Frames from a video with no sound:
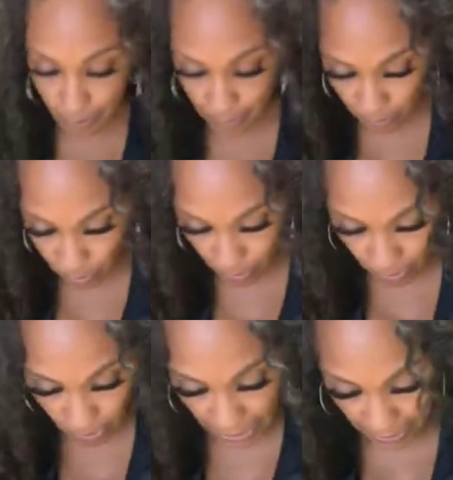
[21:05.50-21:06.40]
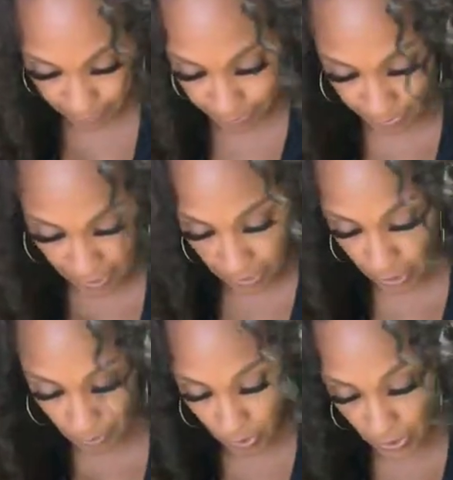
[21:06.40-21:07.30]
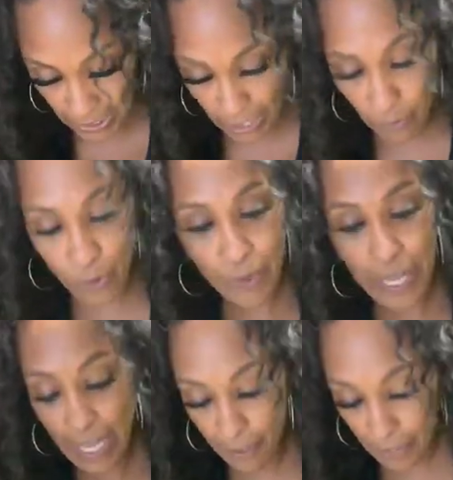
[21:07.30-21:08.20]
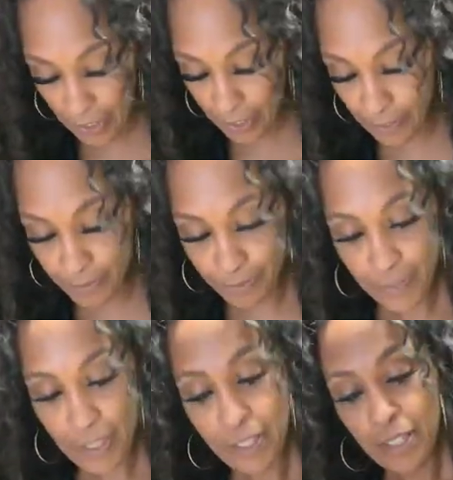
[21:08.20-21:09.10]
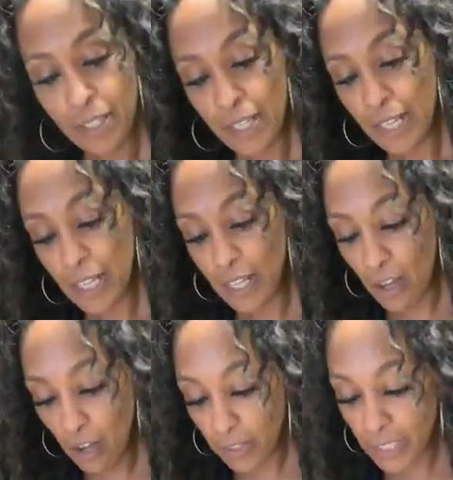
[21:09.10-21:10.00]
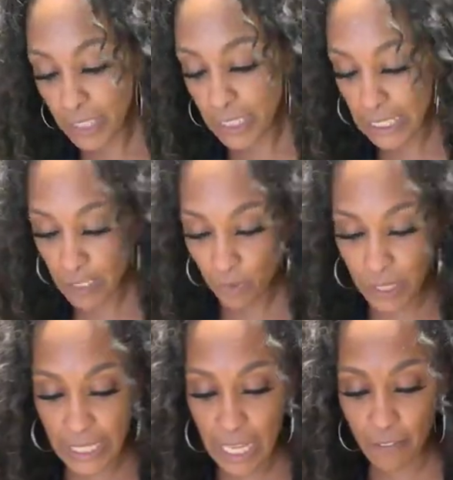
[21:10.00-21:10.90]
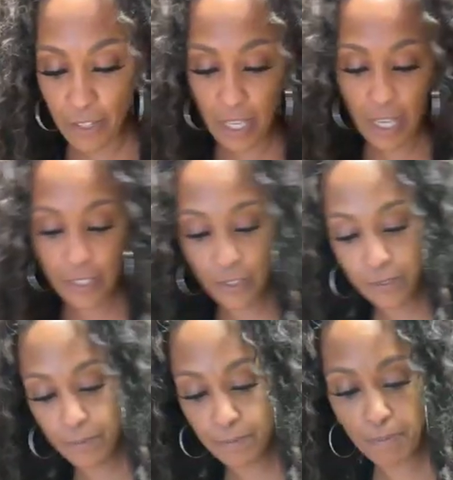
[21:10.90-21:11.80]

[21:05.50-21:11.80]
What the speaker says: I'm wrong. Okay, so I'm looking at what we have here. And all this is with the avocado.